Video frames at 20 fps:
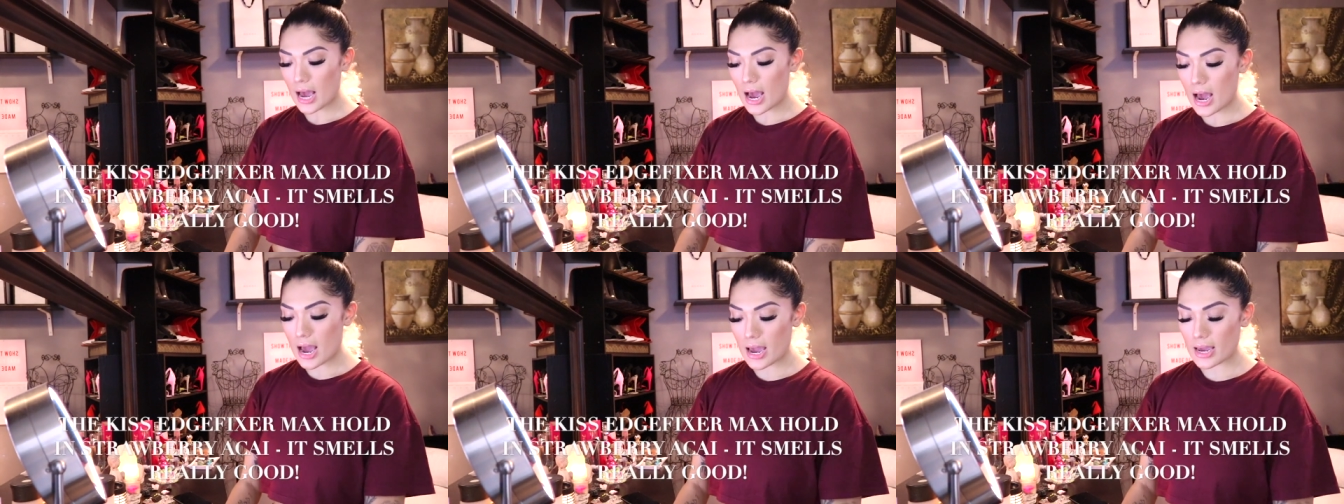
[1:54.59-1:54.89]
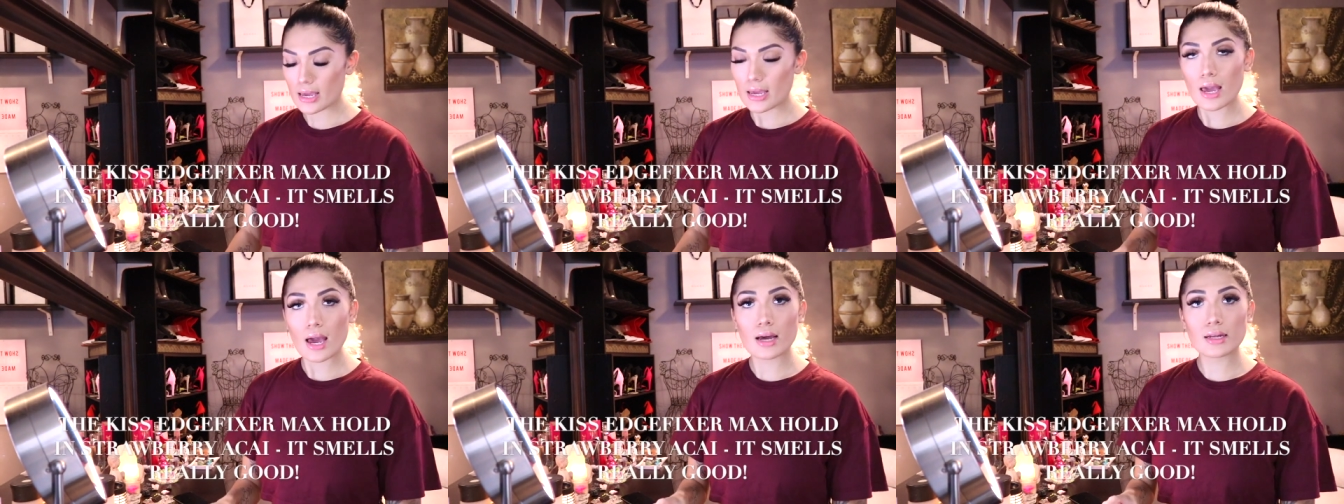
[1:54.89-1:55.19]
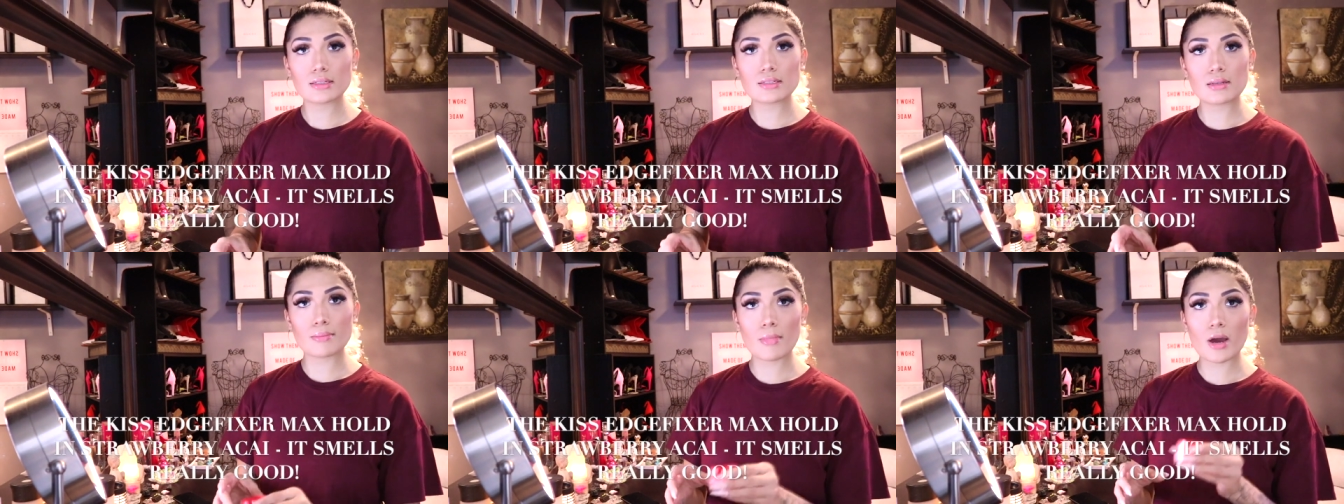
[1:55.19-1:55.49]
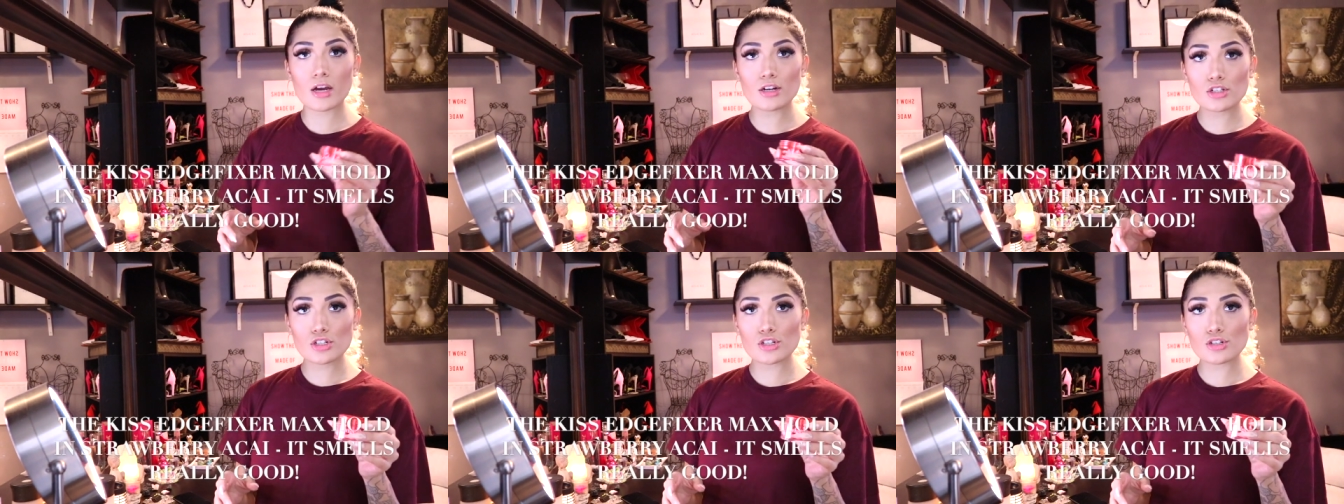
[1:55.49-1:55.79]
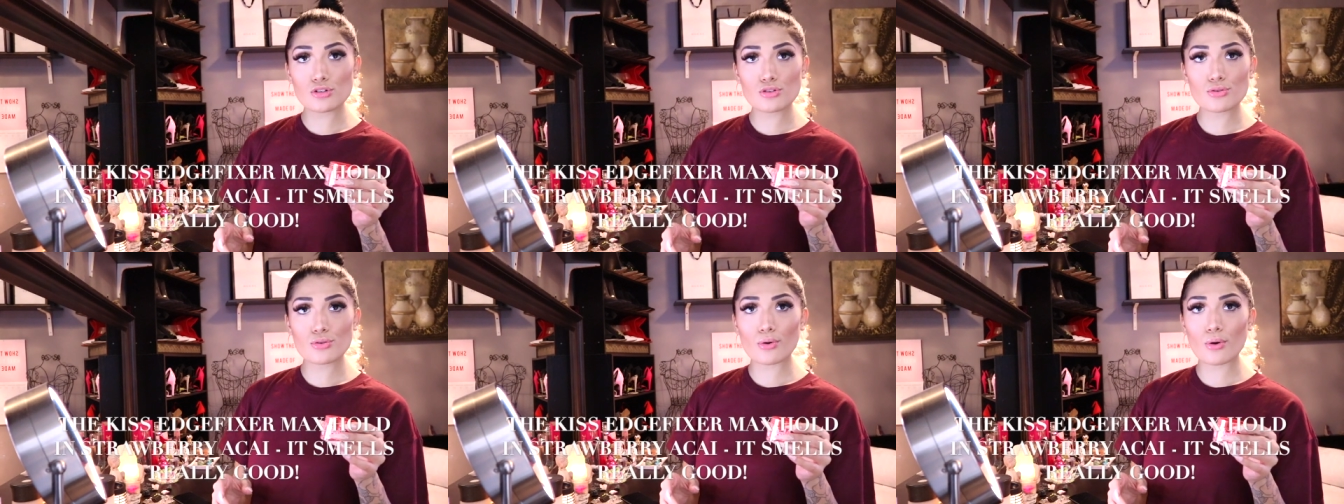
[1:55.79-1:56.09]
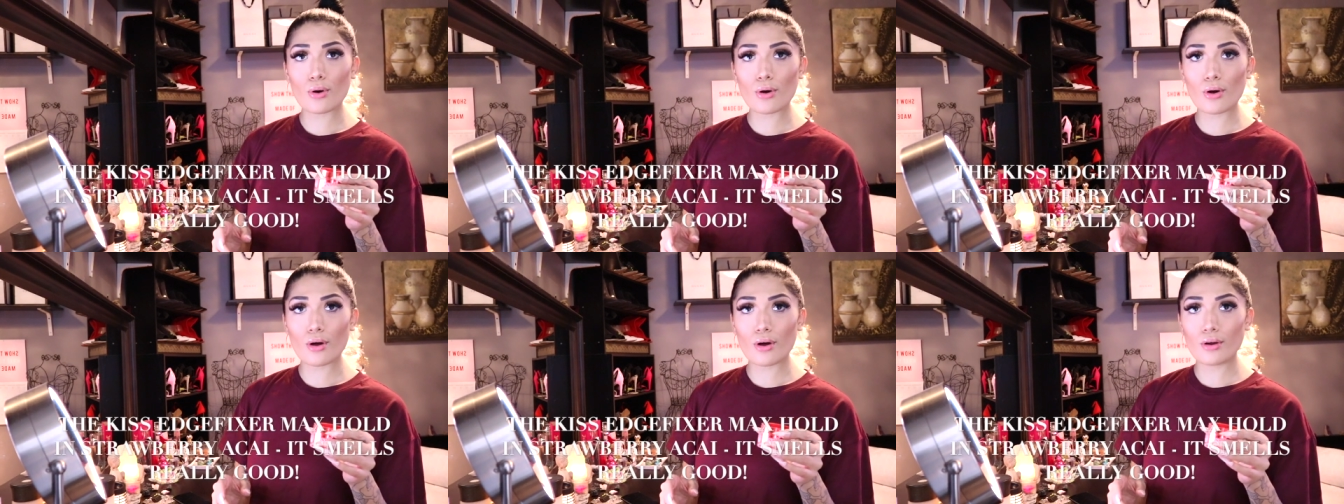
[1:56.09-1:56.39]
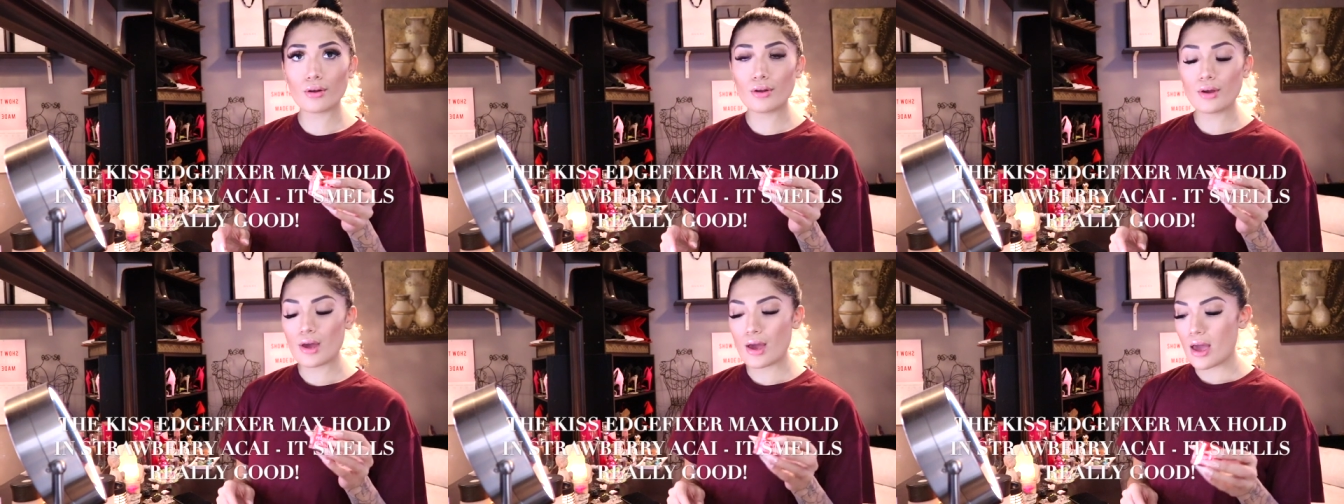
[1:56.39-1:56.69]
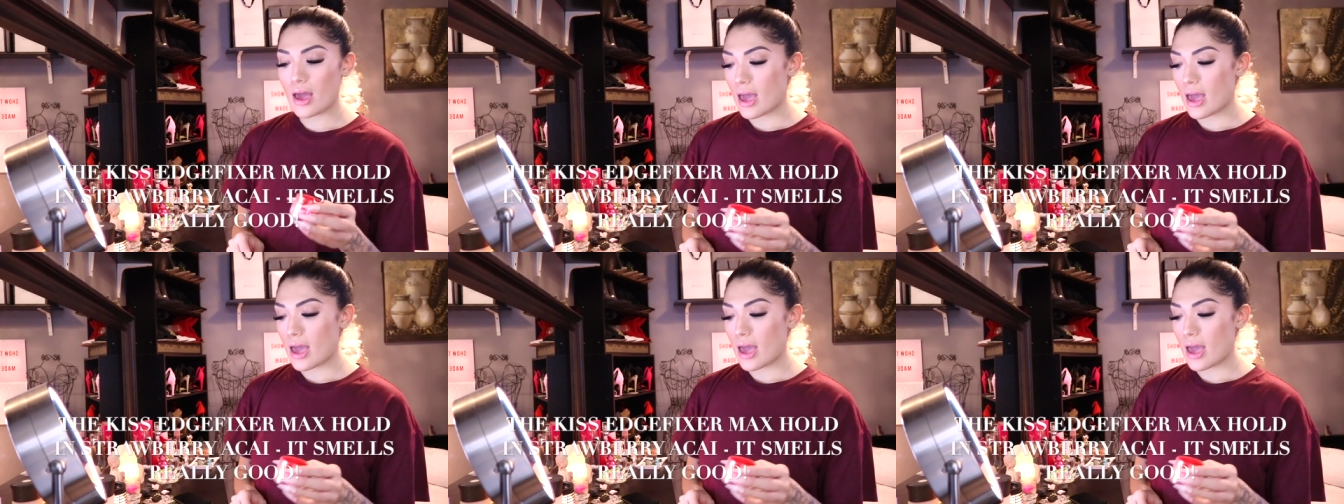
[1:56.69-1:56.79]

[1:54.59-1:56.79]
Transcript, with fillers: I get some edge control